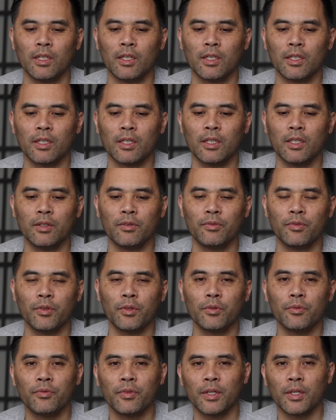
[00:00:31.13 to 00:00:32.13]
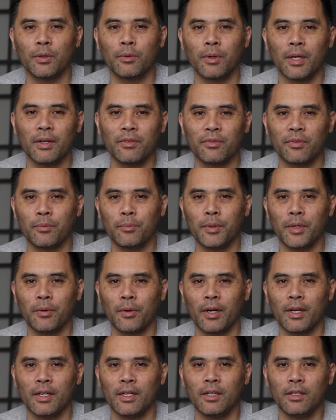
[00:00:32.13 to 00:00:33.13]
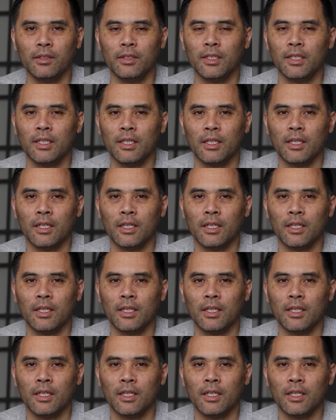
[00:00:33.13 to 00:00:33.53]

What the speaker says: a good few feet away from me right now.